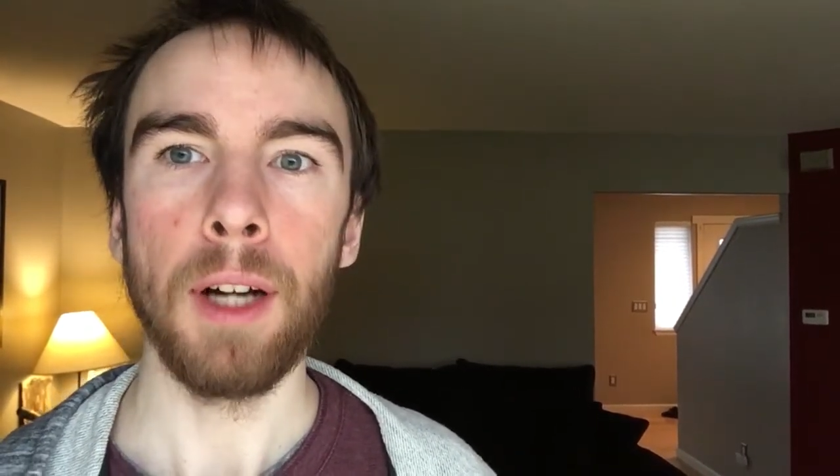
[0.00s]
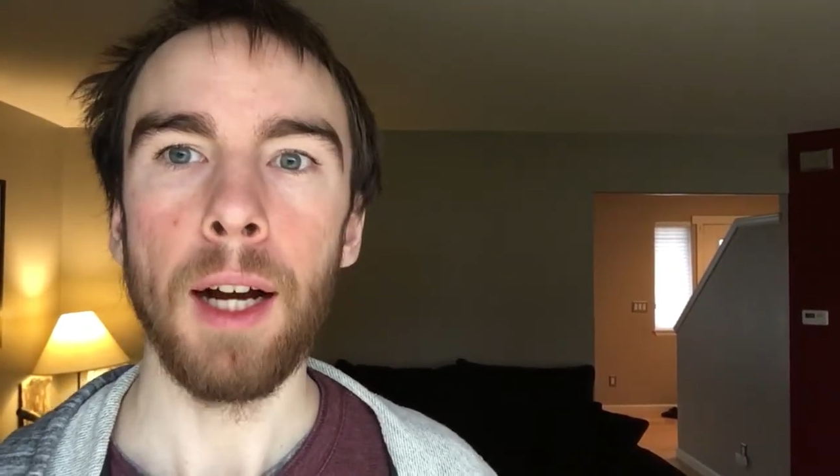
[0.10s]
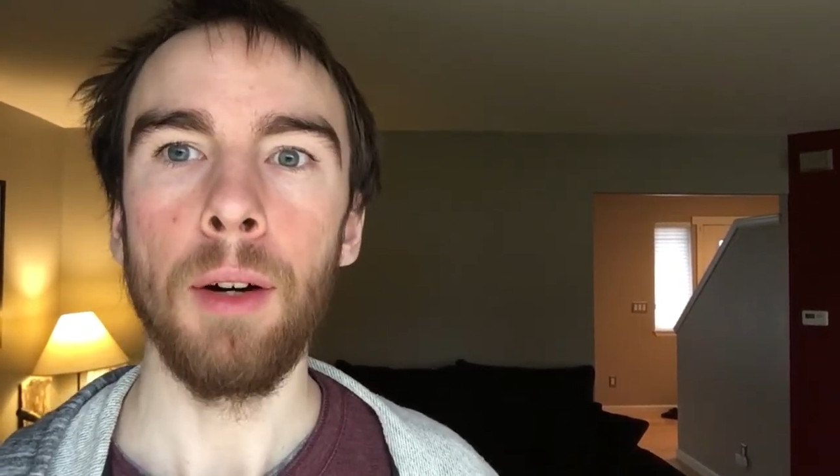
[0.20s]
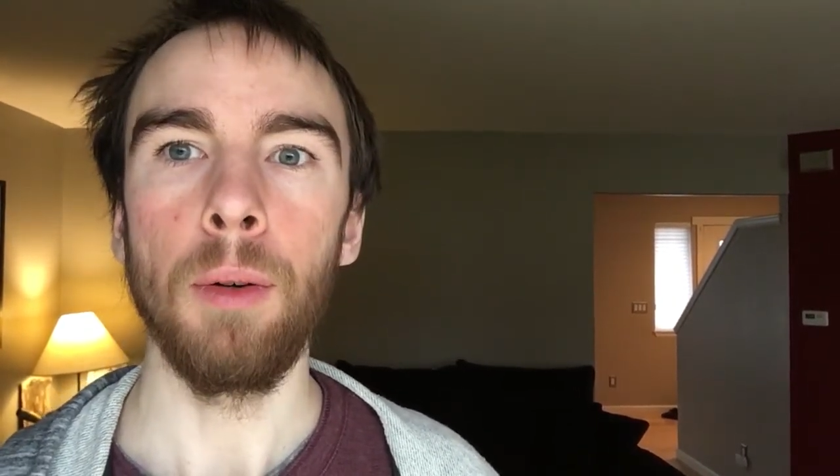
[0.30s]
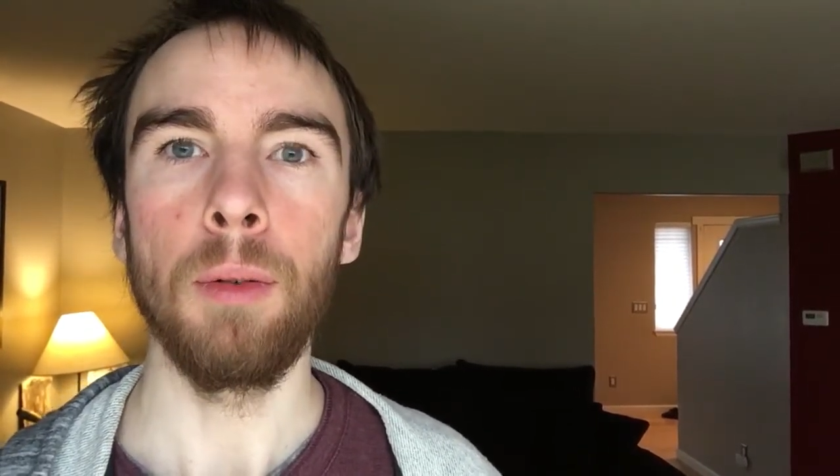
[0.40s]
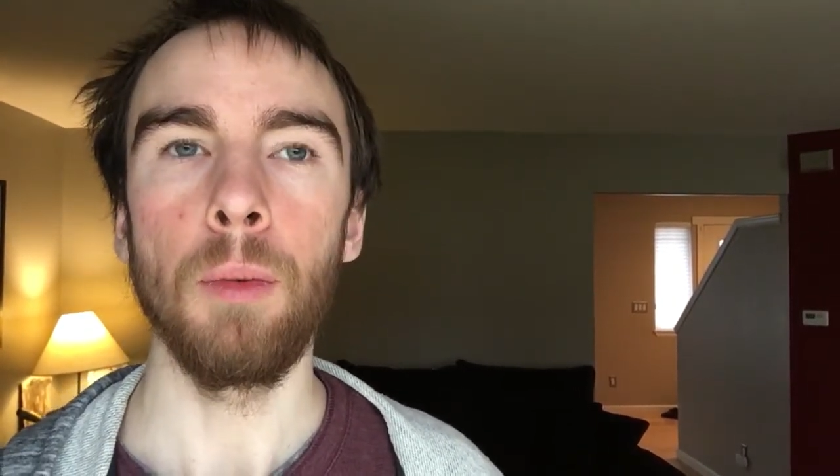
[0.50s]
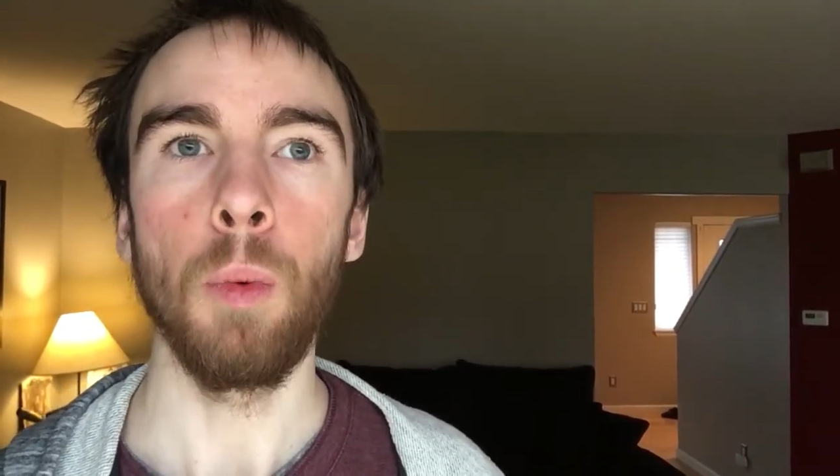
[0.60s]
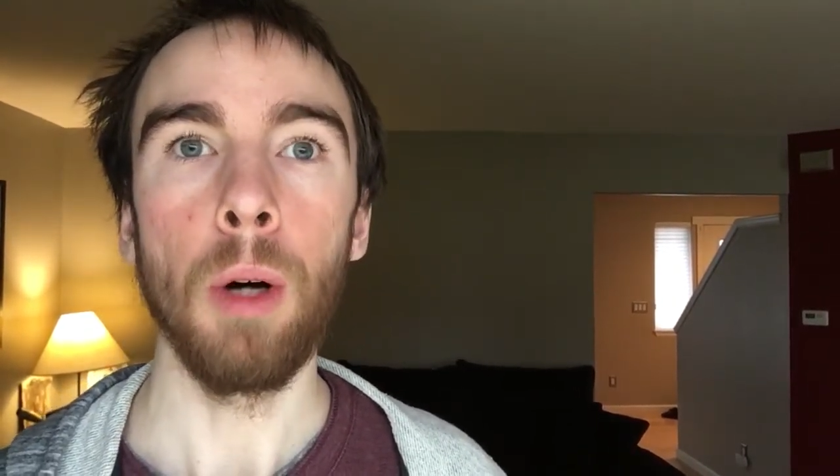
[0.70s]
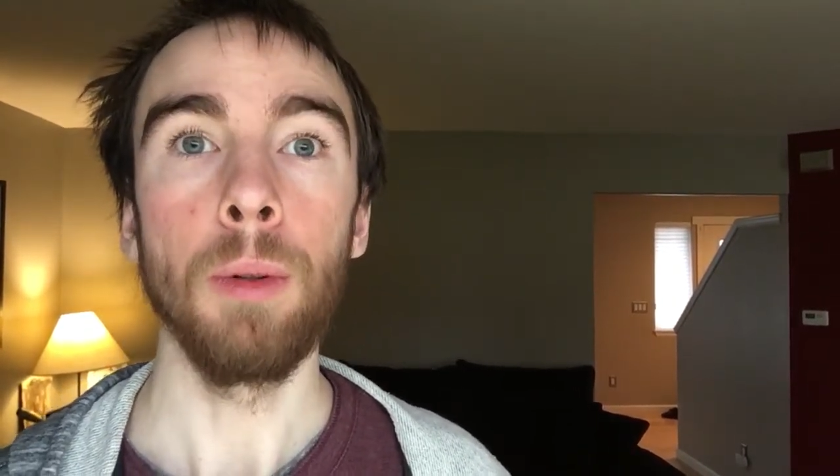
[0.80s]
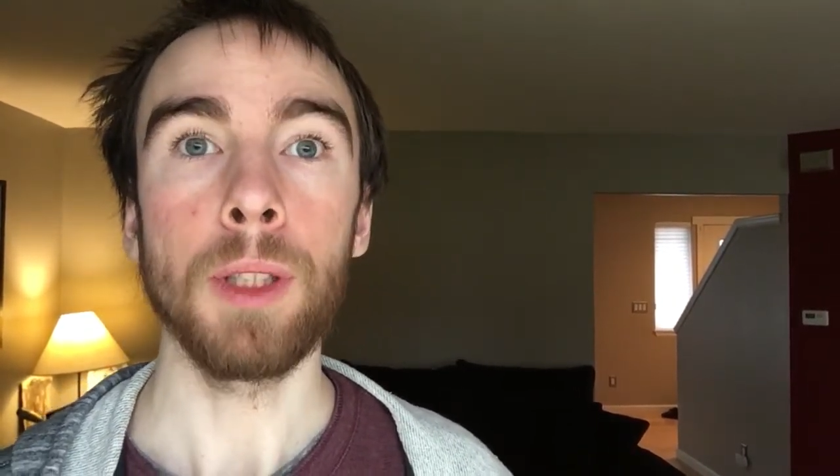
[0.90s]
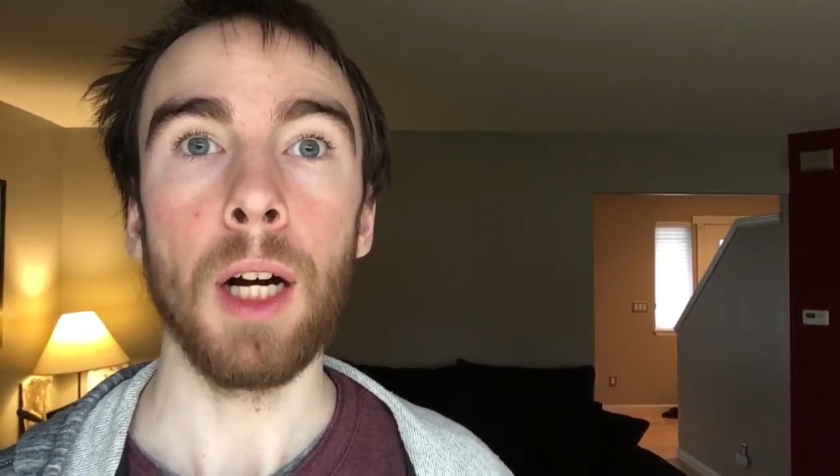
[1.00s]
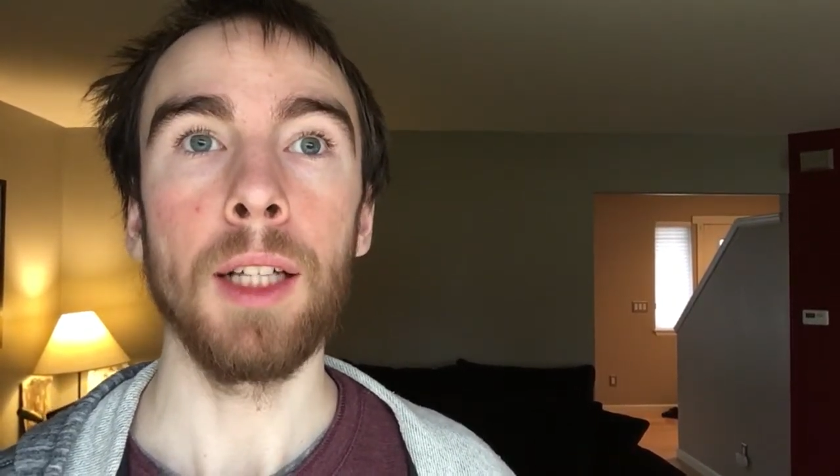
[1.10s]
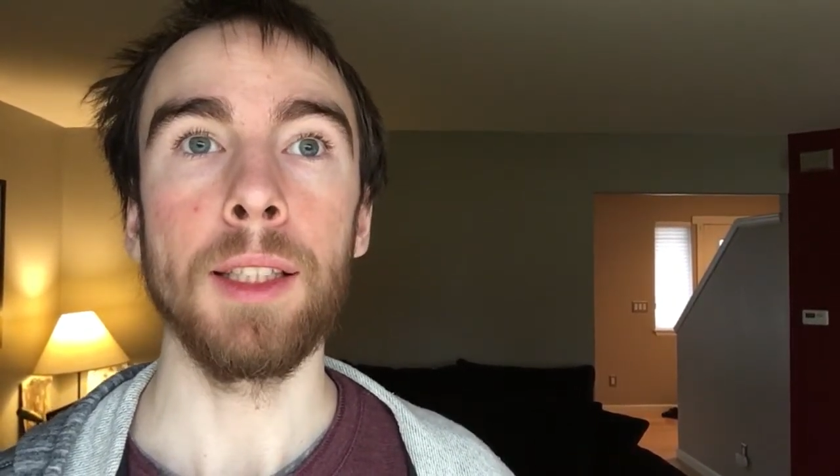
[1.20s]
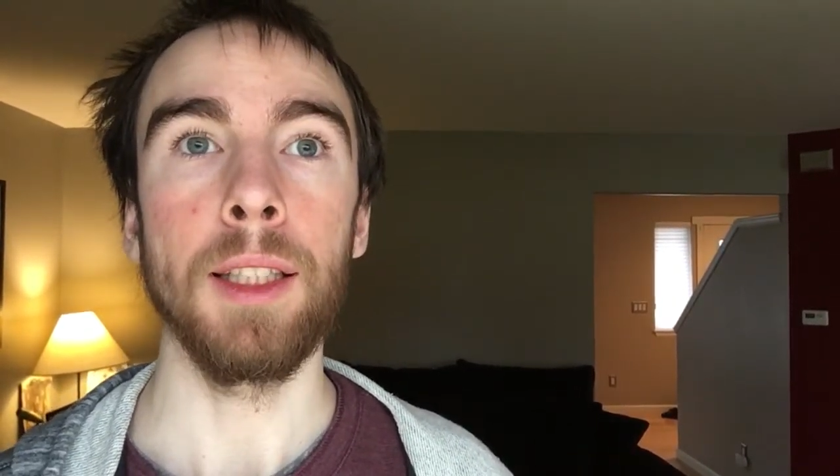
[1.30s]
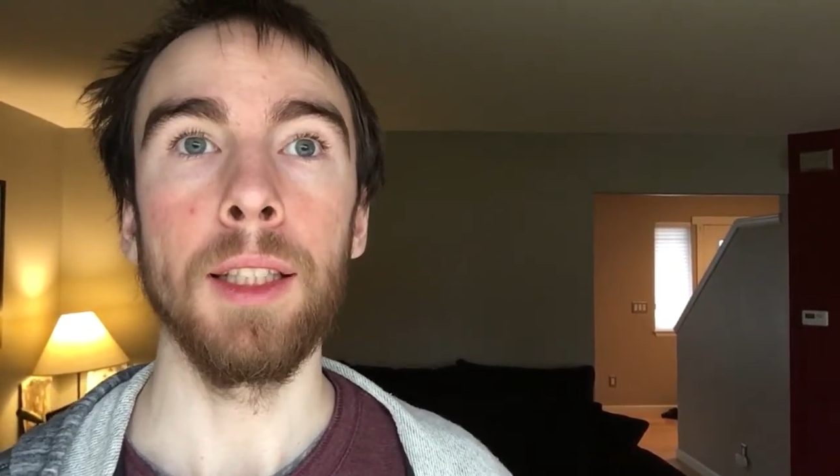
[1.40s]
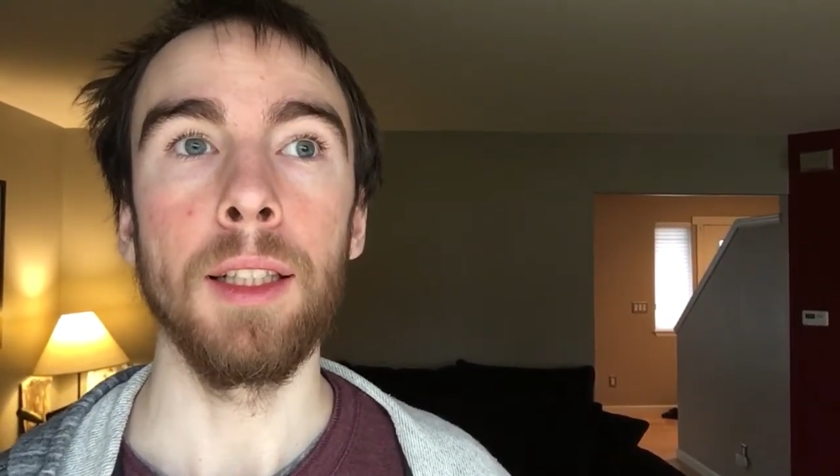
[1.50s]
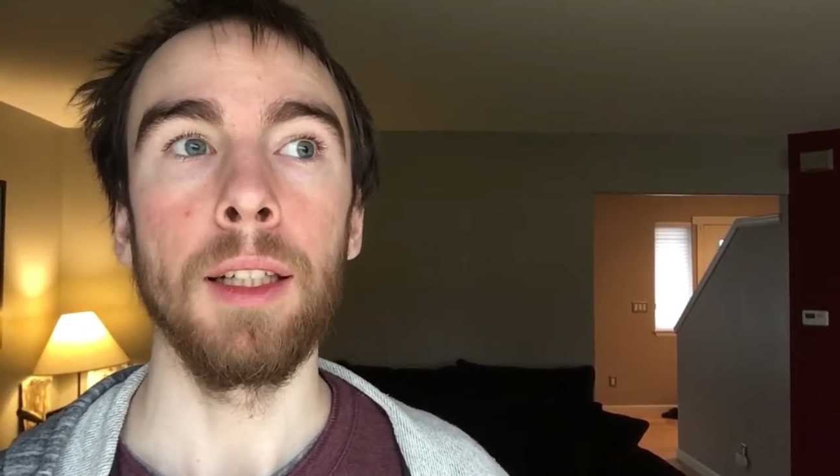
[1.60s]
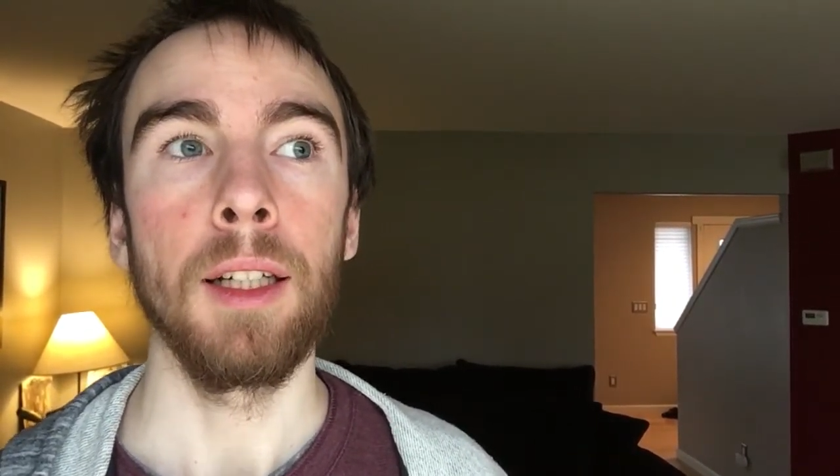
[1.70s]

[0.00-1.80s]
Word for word: out what was causing it,